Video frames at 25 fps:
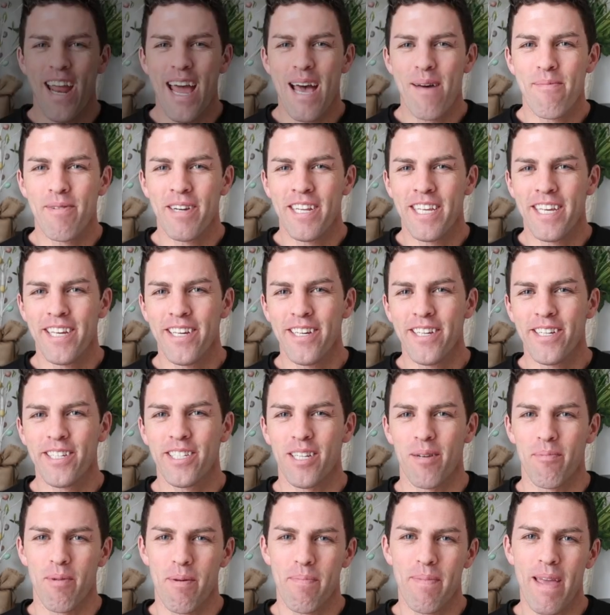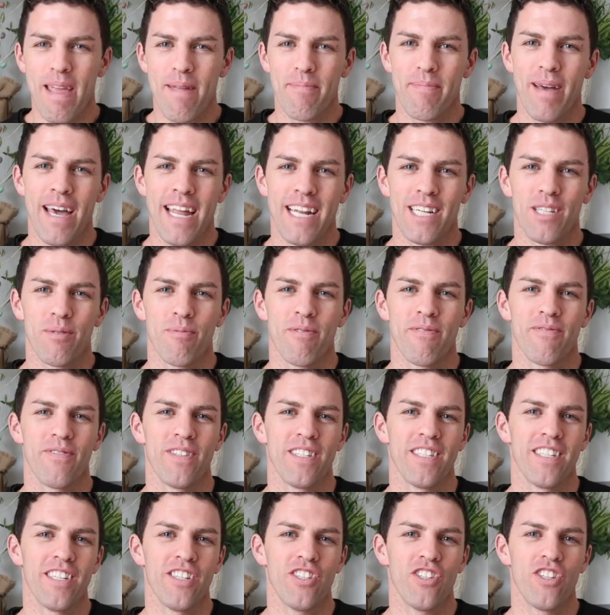Ammon Hills, I'm a pain management
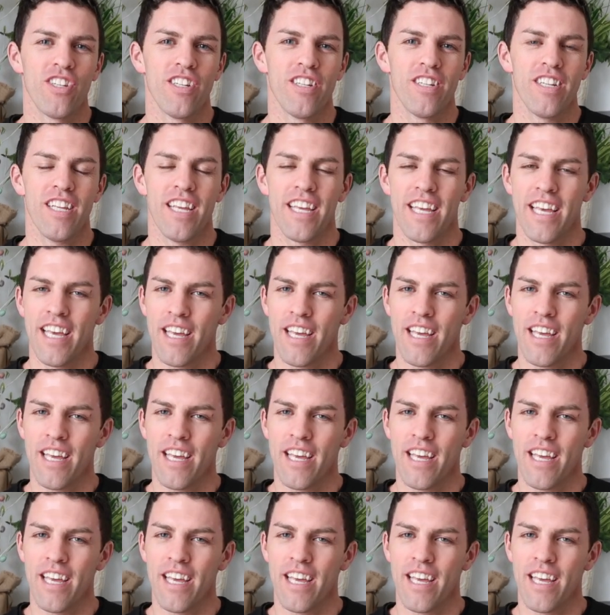physician,